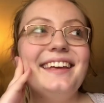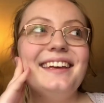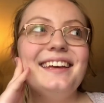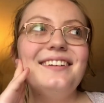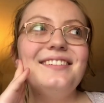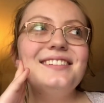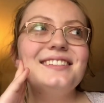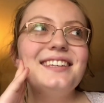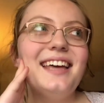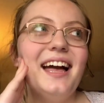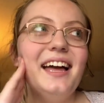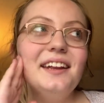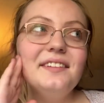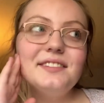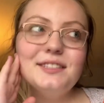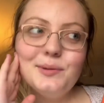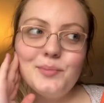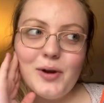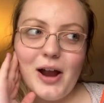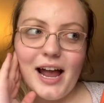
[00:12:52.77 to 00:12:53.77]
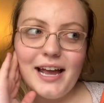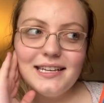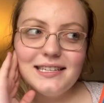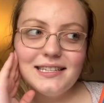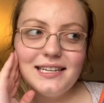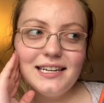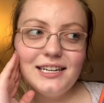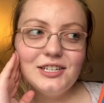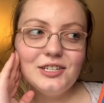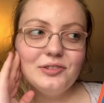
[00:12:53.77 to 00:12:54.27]
It was kind of
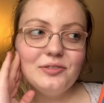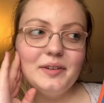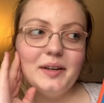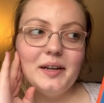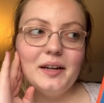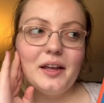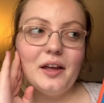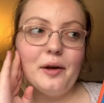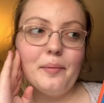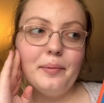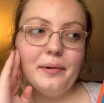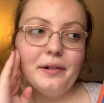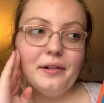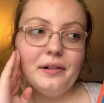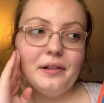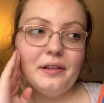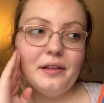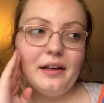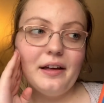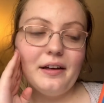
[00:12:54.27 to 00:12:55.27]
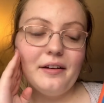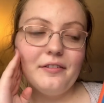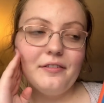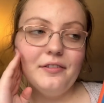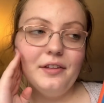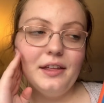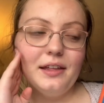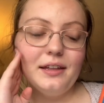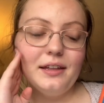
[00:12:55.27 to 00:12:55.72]
surprising to read a couple of